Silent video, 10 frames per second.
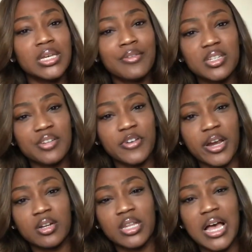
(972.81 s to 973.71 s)
of the
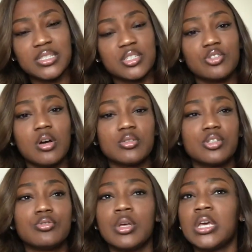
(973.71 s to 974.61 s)
different airlines that you go
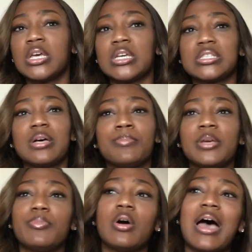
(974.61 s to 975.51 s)
to, some
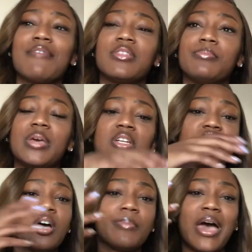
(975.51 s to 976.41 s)
people have the big
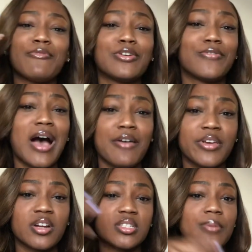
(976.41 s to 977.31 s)
jump after 5
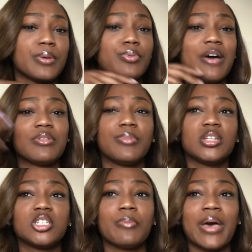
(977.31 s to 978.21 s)
years, some people have the
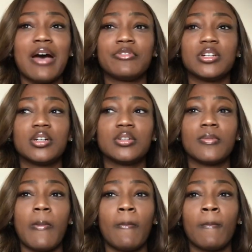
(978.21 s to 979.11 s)
big jump
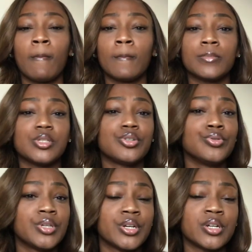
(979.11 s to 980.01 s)
after
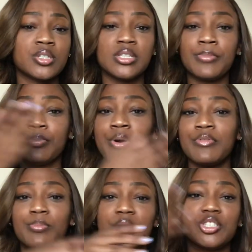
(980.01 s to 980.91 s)
2 years, some people
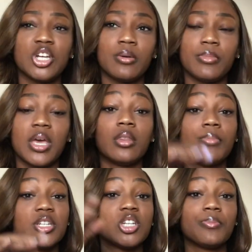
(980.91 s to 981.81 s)
have the big jump, and the
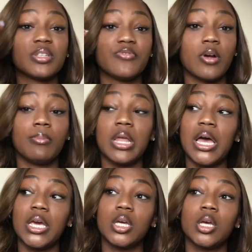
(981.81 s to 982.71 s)
big jump is from
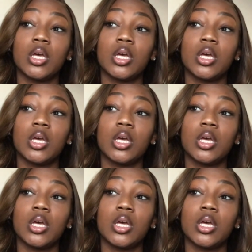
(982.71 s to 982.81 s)
like